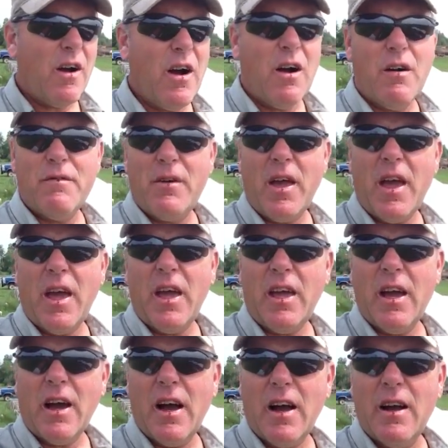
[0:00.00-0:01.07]
of
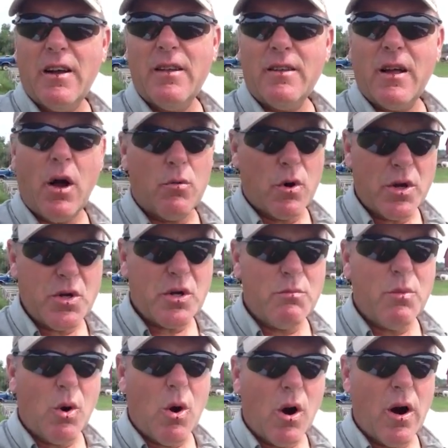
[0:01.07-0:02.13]
a, uh, a Russian
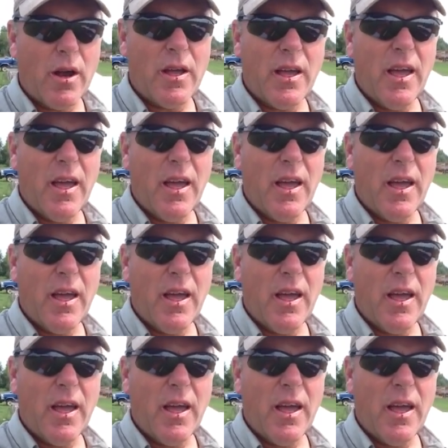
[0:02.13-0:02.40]
boar,